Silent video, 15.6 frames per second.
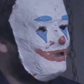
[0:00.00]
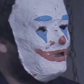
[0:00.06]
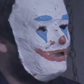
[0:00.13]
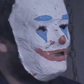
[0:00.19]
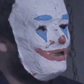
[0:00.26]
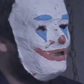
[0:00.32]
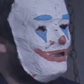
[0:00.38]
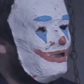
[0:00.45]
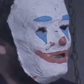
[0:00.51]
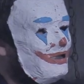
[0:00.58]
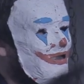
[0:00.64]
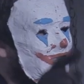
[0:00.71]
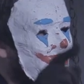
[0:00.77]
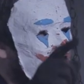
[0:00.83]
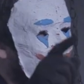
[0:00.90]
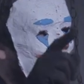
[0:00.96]

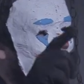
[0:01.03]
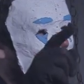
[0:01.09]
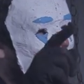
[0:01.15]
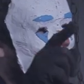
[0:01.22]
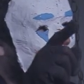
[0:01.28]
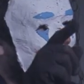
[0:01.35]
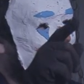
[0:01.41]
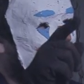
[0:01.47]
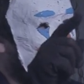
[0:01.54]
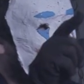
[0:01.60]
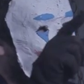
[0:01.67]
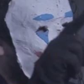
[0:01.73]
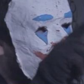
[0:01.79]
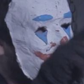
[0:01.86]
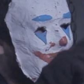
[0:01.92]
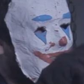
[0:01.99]

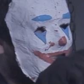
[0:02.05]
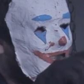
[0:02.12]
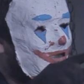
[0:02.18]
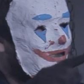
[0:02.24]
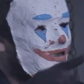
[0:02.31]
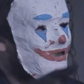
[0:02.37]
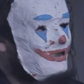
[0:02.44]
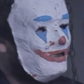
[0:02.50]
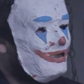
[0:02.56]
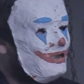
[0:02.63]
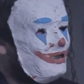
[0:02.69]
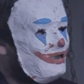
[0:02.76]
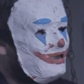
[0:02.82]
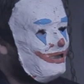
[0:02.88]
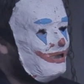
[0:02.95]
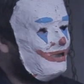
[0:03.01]

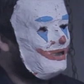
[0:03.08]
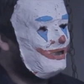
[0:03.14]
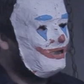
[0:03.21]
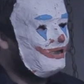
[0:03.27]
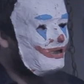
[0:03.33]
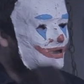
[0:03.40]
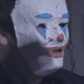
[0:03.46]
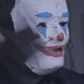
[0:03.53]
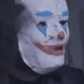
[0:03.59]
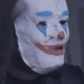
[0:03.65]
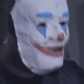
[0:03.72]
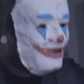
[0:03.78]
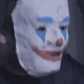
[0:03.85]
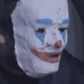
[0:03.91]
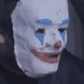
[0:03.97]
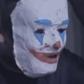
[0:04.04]

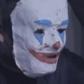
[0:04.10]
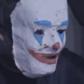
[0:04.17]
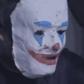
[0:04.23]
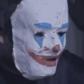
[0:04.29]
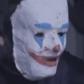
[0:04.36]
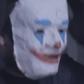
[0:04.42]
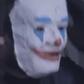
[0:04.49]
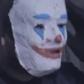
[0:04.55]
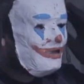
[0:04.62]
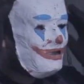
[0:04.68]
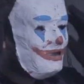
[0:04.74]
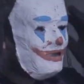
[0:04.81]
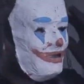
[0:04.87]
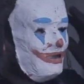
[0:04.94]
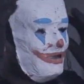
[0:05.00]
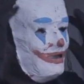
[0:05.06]

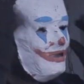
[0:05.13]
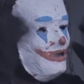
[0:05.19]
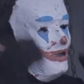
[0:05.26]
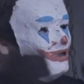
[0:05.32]
No one is speaking in this clip.